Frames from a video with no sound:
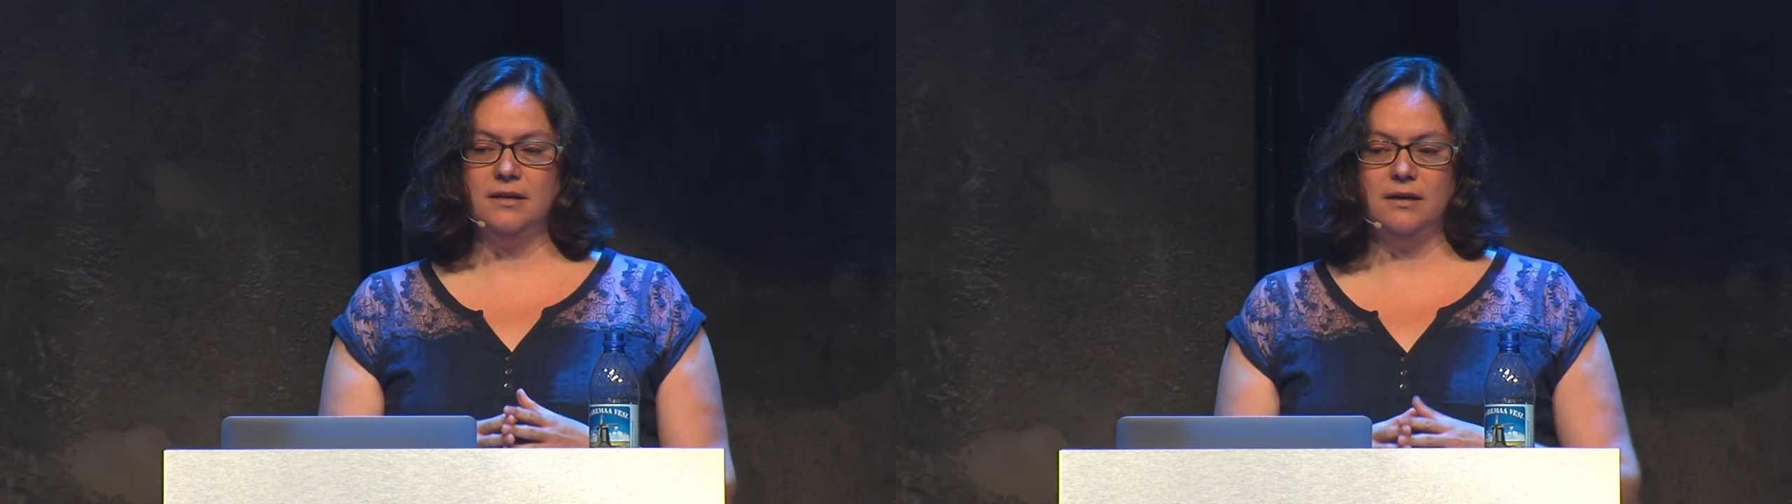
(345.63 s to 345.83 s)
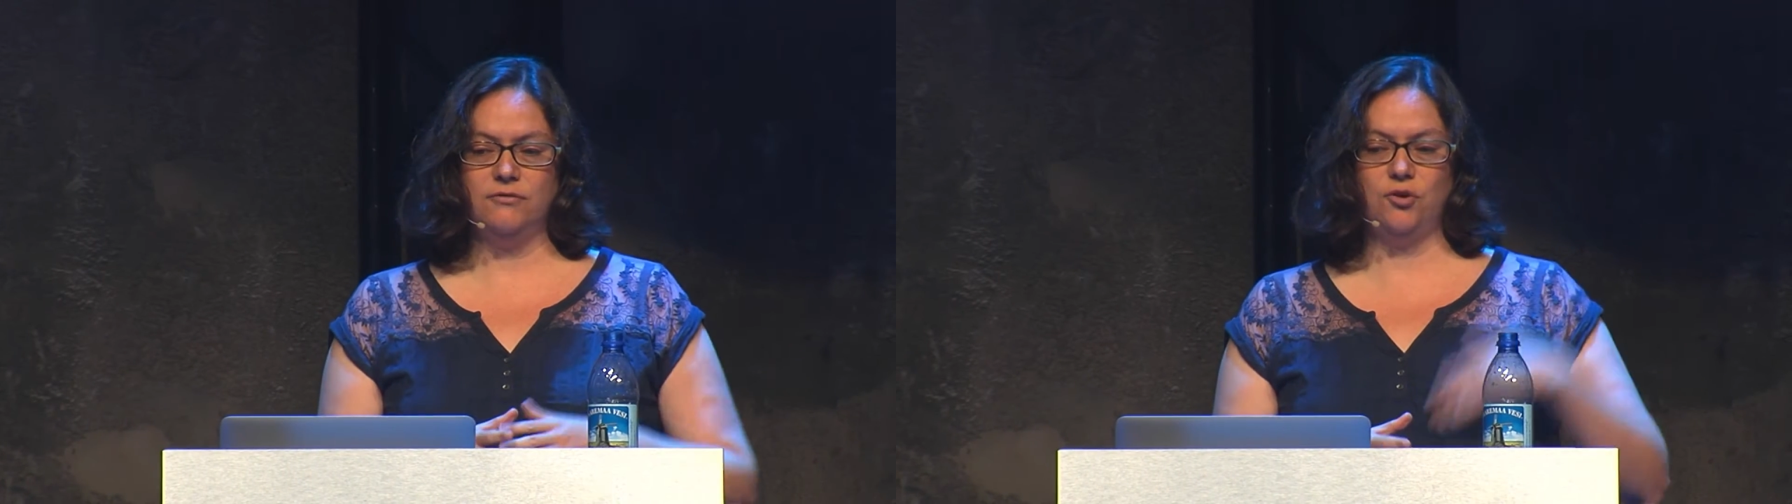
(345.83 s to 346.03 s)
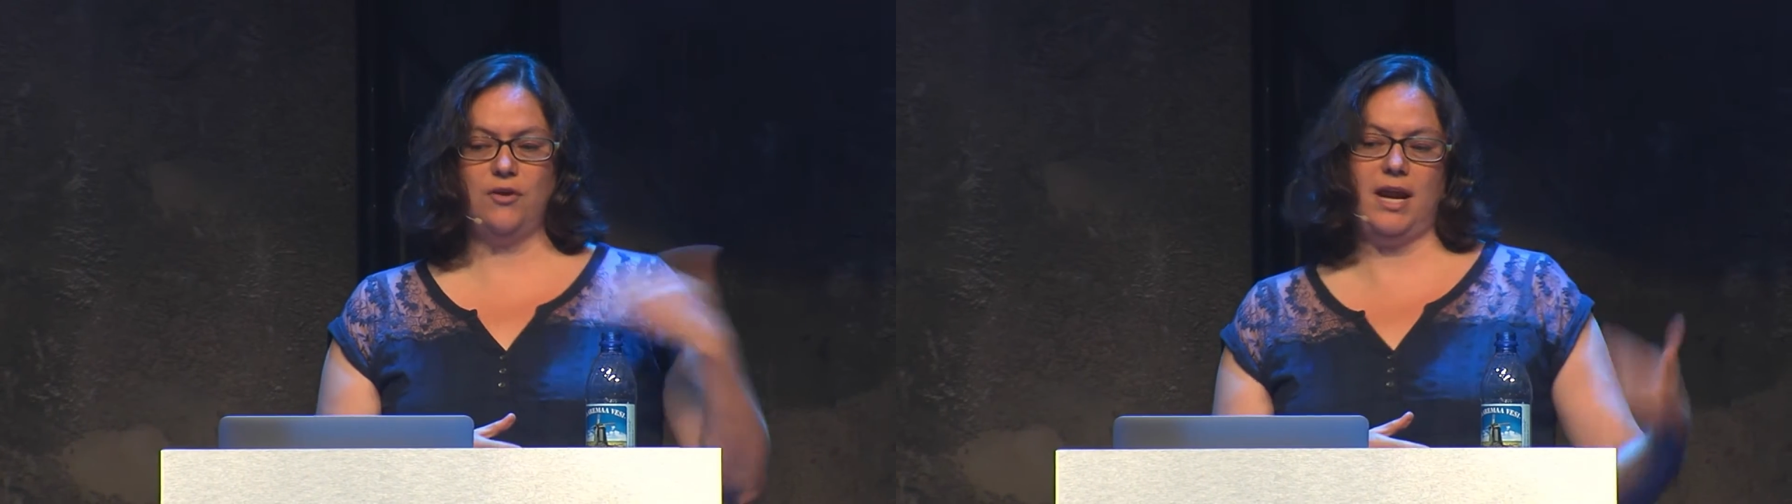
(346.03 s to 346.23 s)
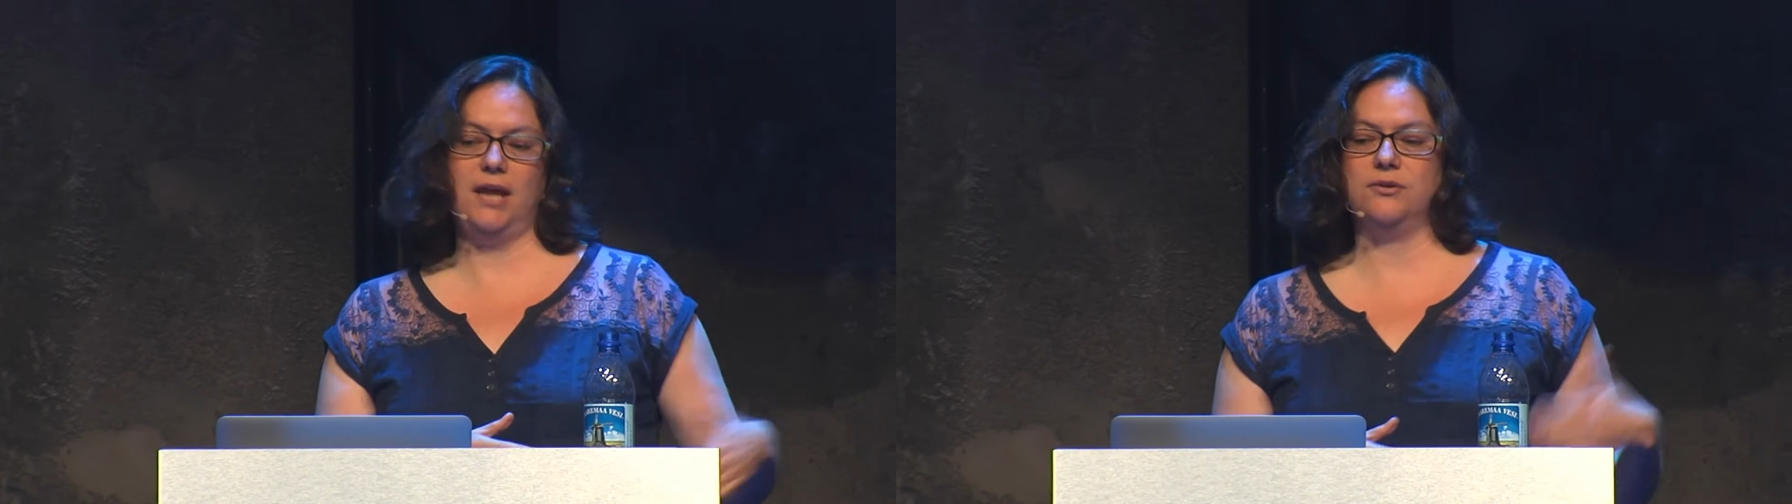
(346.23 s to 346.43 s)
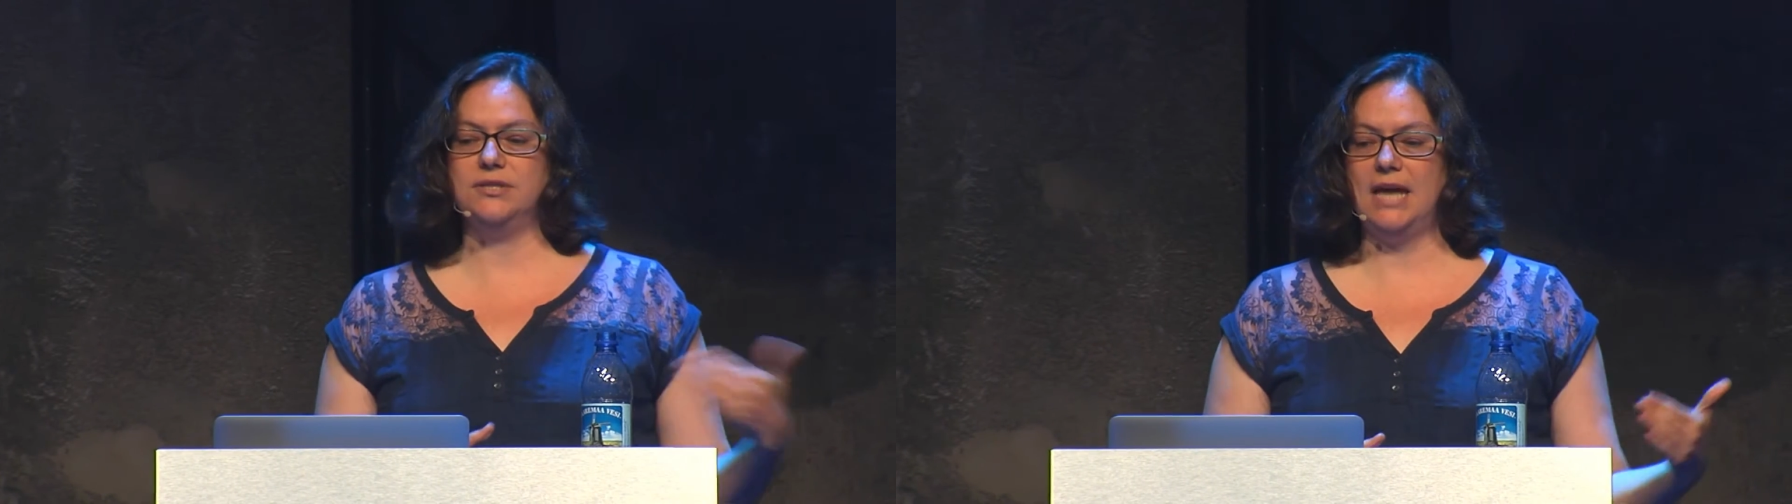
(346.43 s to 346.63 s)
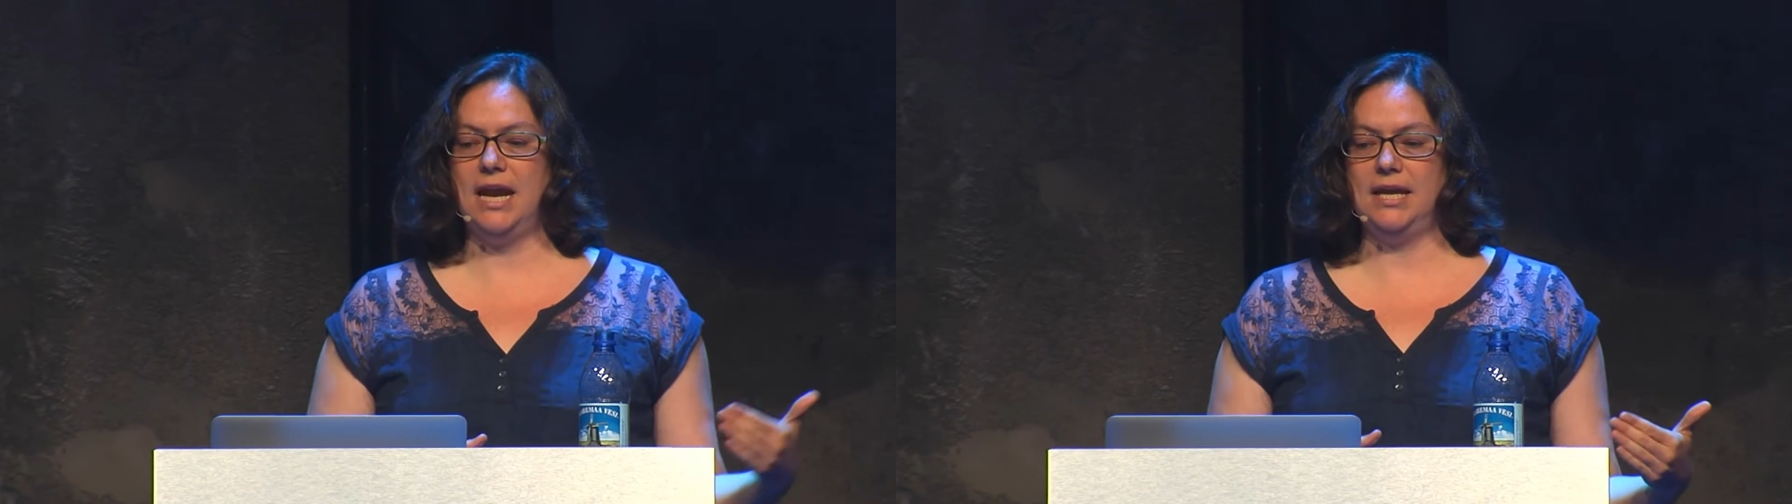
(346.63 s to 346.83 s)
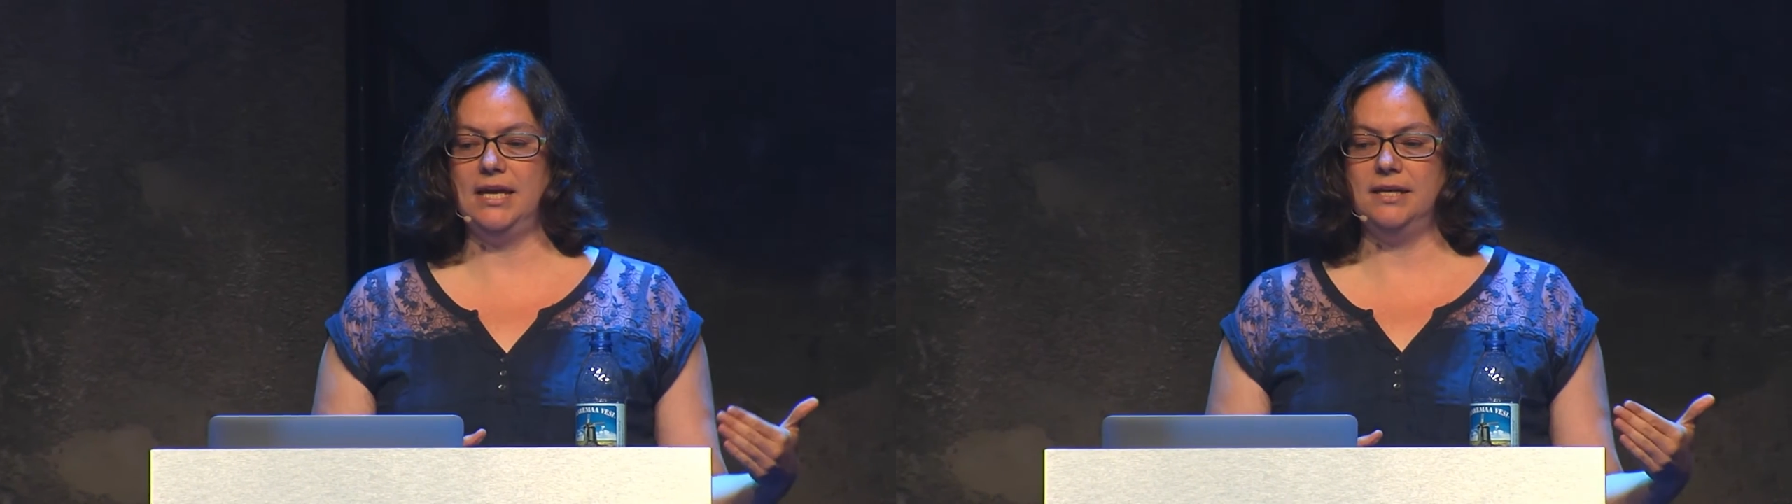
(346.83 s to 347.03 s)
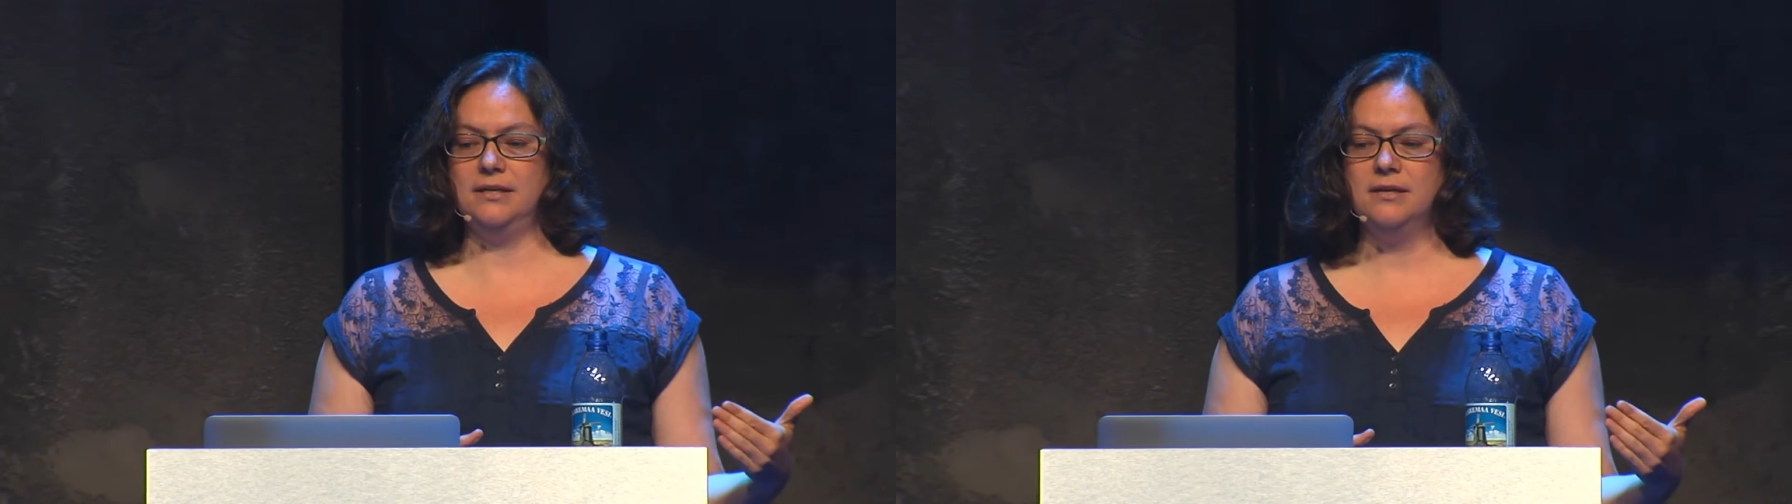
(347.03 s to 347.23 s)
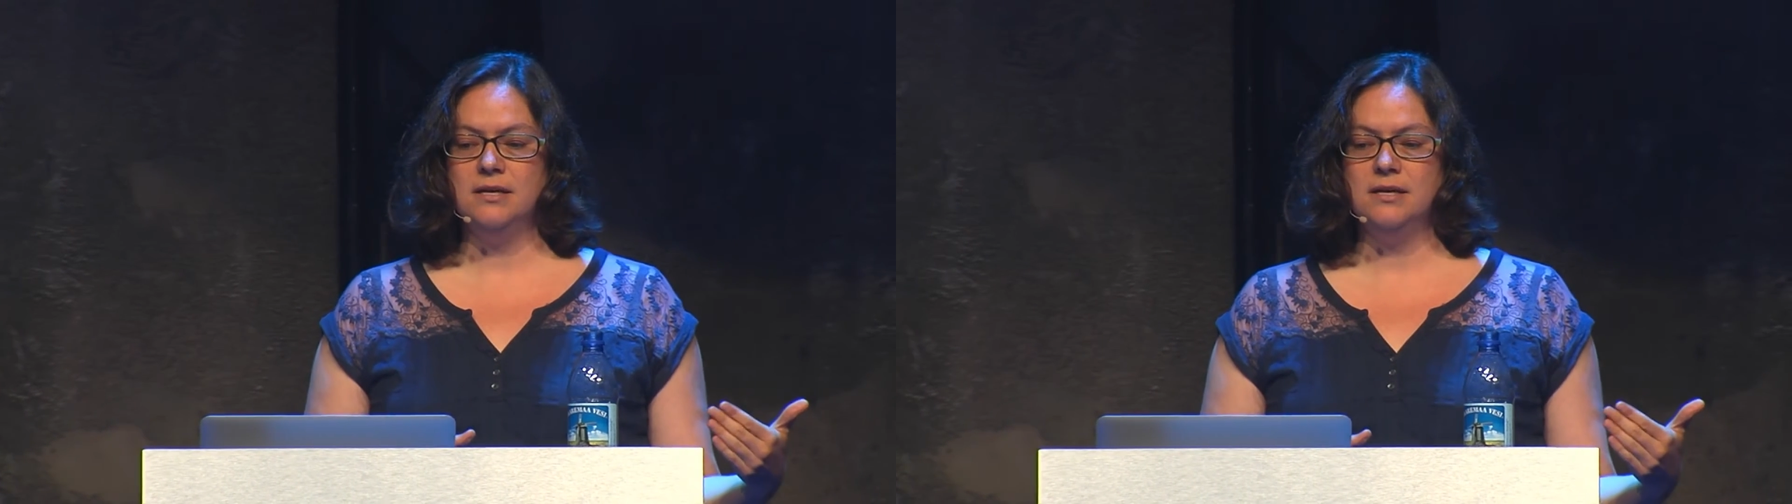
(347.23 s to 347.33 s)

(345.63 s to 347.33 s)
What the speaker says: of creating or signing in